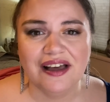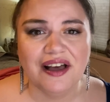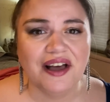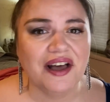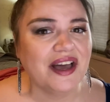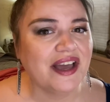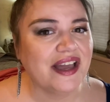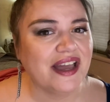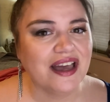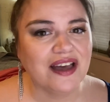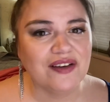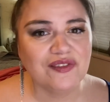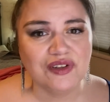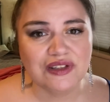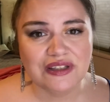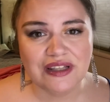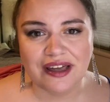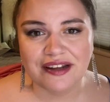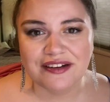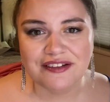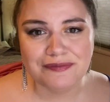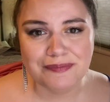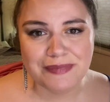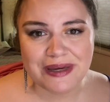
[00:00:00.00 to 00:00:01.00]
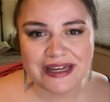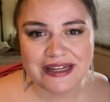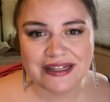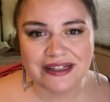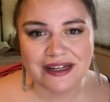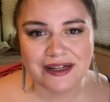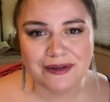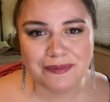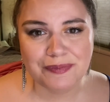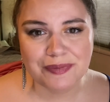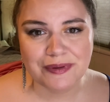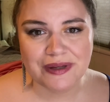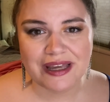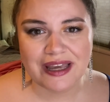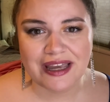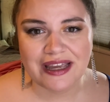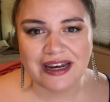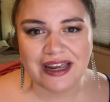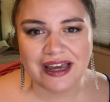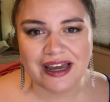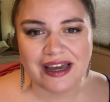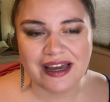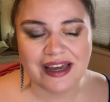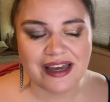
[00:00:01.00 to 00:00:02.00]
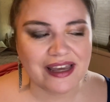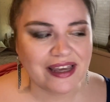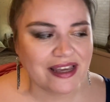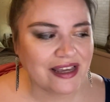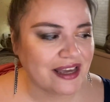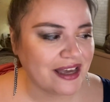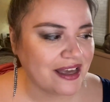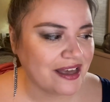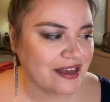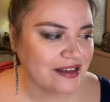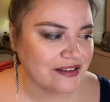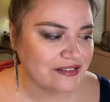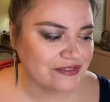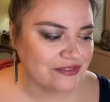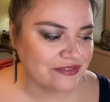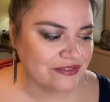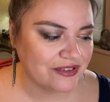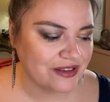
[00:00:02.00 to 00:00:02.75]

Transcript: I have a lot of makeup and I have